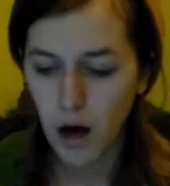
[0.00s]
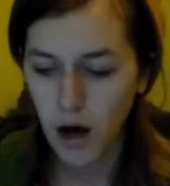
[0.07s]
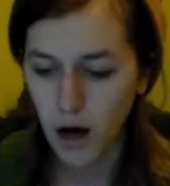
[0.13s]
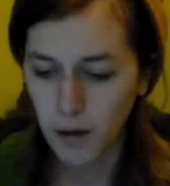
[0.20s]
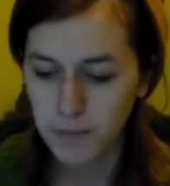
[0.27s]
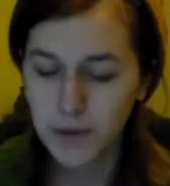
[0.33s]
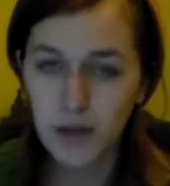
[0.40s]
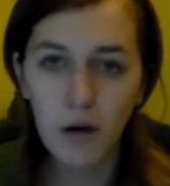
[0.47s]

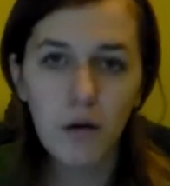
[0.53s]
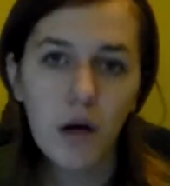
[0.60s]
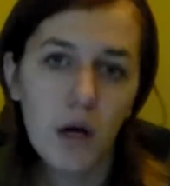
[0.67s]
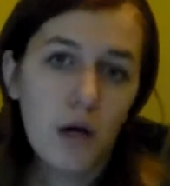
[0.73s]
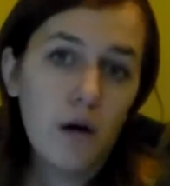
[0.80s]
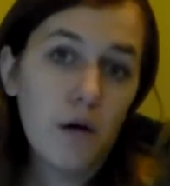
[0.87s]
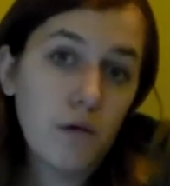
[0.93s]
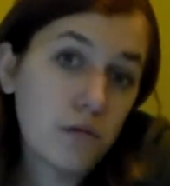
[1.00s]
Um, so
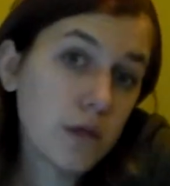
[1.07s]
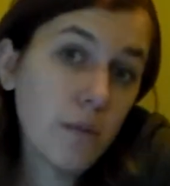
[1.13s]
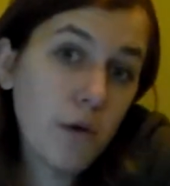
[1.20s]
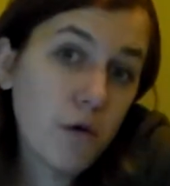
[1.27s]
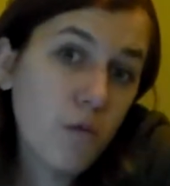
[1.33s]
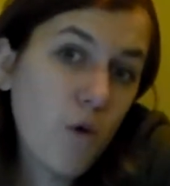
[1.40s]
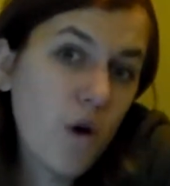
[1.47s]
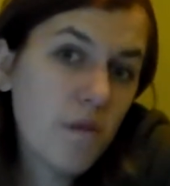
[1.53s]

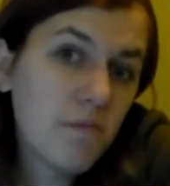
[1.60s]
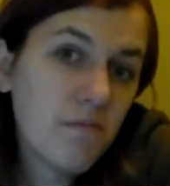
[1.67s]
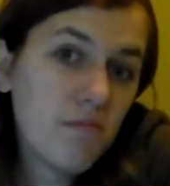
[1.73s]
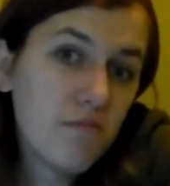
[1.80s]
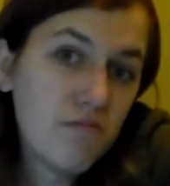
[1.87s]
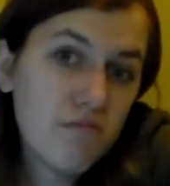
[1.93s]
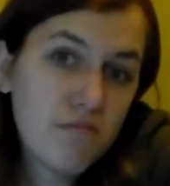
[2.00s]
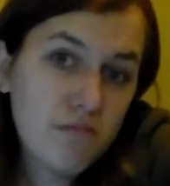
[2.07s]
somewhere warm.